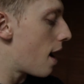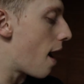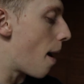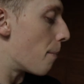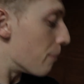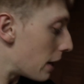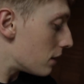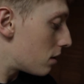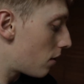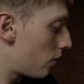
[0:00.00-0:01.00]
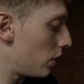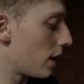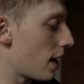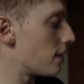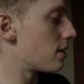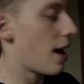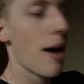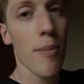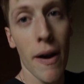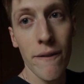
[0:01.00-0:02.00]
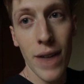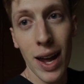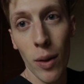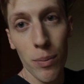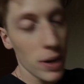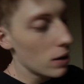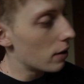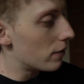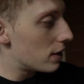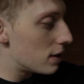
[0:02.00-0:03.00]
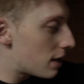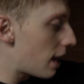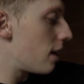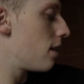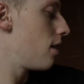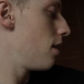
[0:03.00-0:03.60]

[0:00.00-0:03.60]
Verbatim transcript: Um, but you guys, I have my final meal of the day